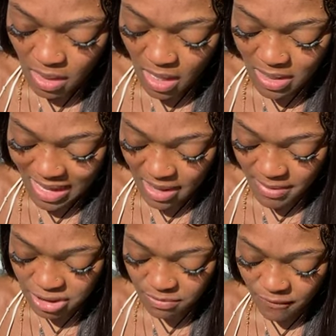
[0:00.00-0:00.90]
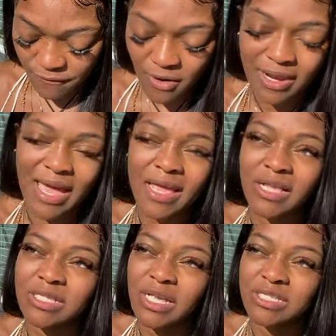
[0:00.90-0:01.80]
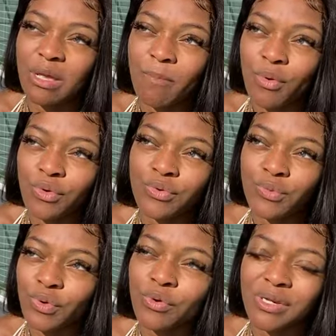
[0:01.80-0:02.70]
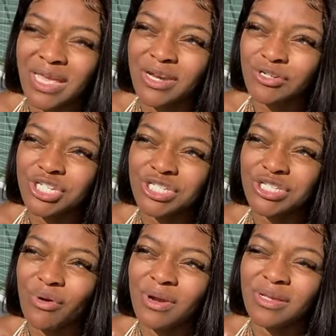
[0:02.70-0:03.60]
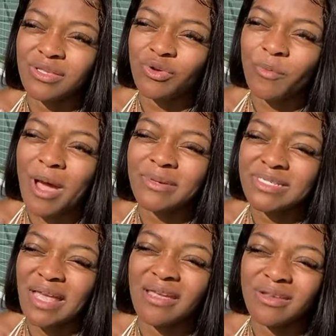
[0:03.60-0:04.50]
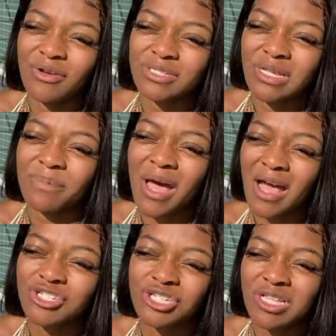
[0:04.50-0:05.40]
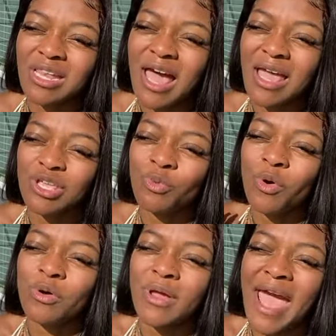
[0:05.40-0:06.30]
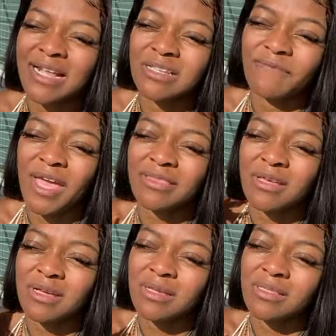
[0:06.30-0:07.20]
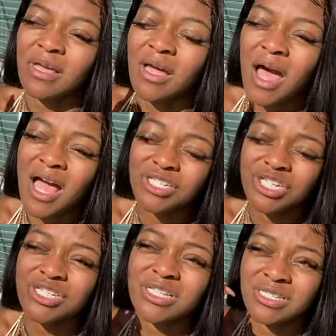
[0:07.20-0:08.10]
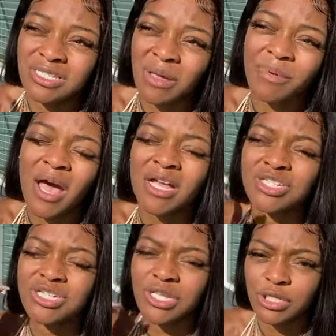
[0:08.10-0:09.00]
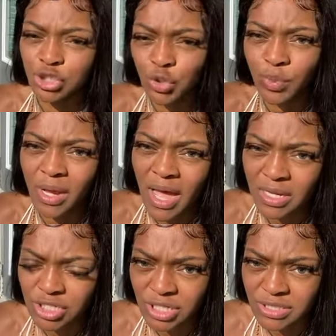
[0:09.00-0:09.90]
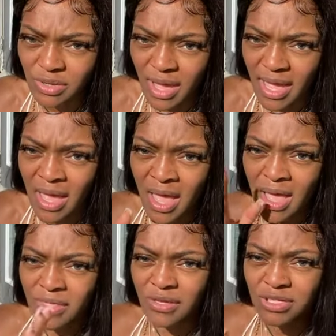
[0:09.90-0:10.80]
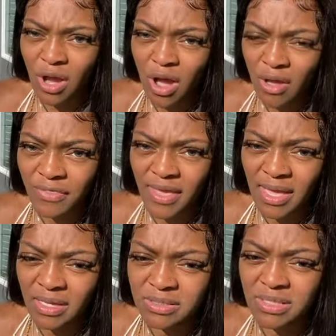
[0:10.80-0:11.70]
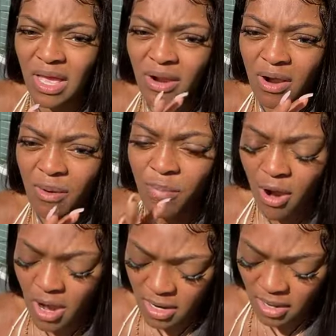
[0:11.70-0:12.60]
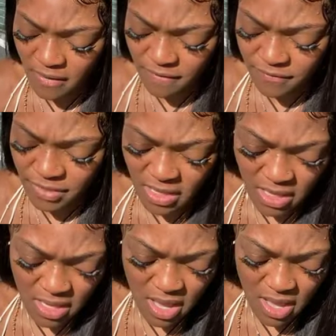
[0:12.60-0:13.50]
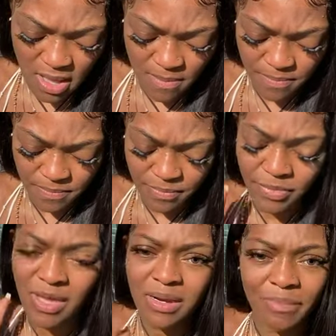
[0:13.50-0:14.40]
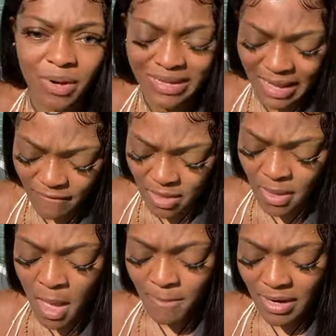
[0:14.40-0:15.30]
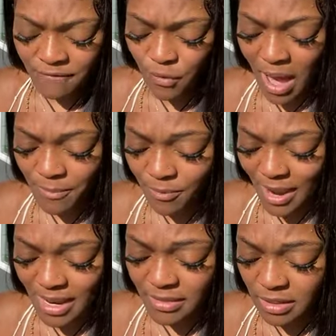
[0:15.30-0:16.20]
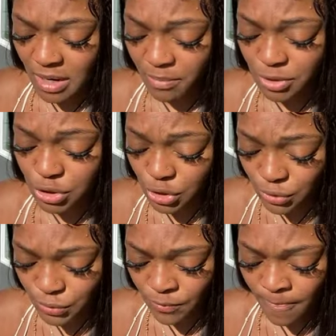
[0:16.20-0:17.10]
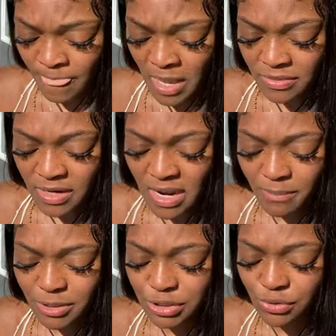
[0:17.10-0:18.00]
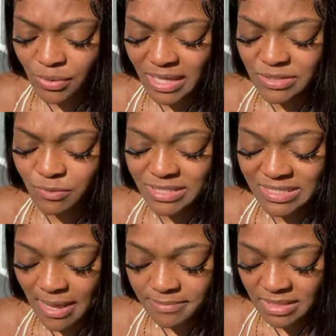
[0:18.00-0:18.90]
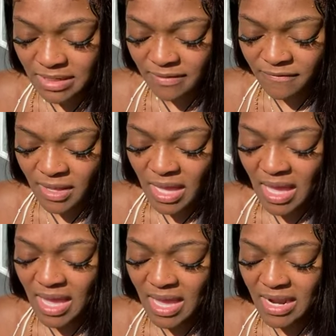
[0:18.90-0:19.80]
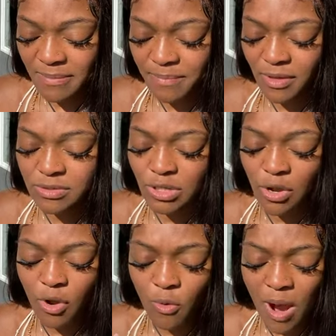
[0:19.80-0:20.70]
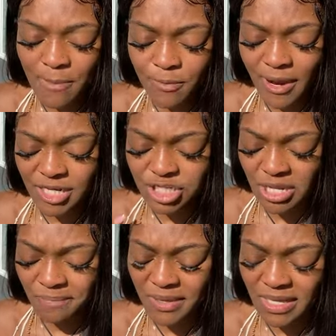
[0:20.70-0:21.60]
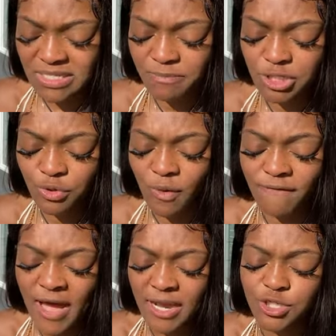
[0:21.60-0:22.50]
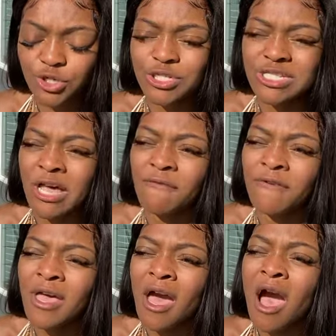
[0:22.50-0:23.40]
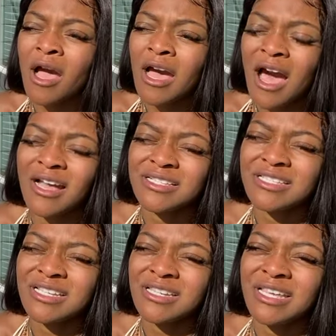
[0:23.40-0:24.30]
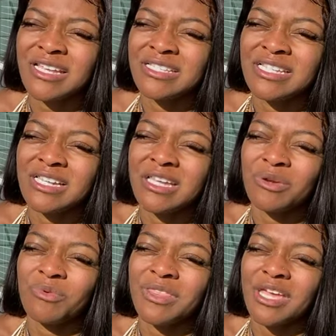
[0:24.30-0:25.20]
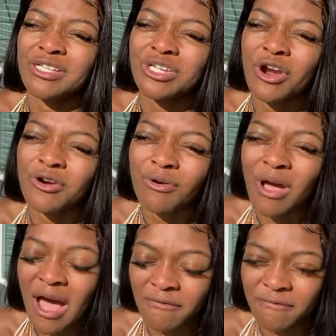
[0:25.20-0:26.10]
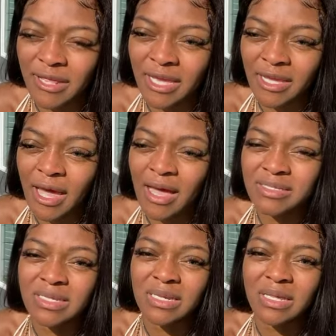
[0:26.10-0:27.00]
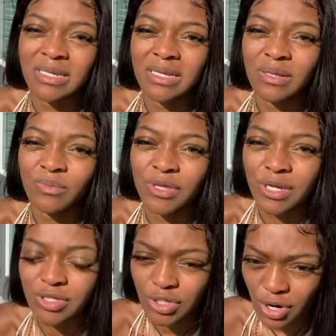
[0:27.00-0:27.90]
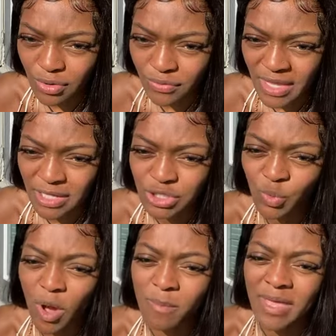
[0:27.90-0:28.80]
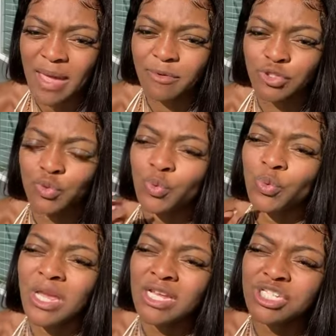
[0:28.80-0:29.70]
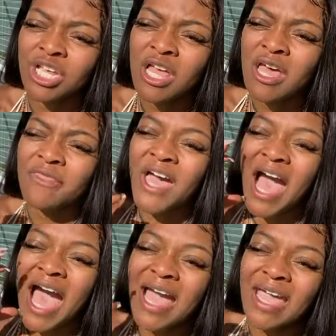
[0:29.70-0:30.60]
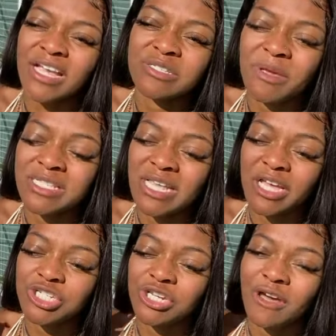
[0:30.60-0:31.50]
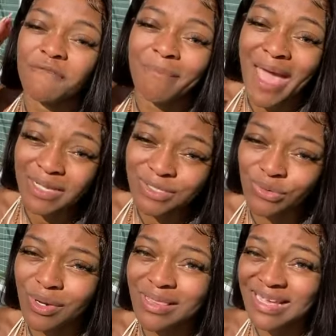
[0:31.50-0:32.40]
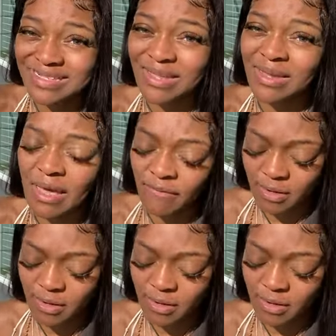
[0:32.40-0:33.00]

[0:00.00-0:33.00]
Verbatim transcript: like I mentioned before, like it's a moon ruled energy, so you'll probably stay in your subconscious a lot. You won't activate the conscious, the subconscious, and the superconscious, okay? These are all things that are a part of the number 11. But if you operate in the number 2, the number 2 is receptive, and it builds on cooperation and peace. But you will find yourself constantly dealing with internal conflict, constantly dealing with internal things. You won't be able to reach the high expectation of mastery. That's 11,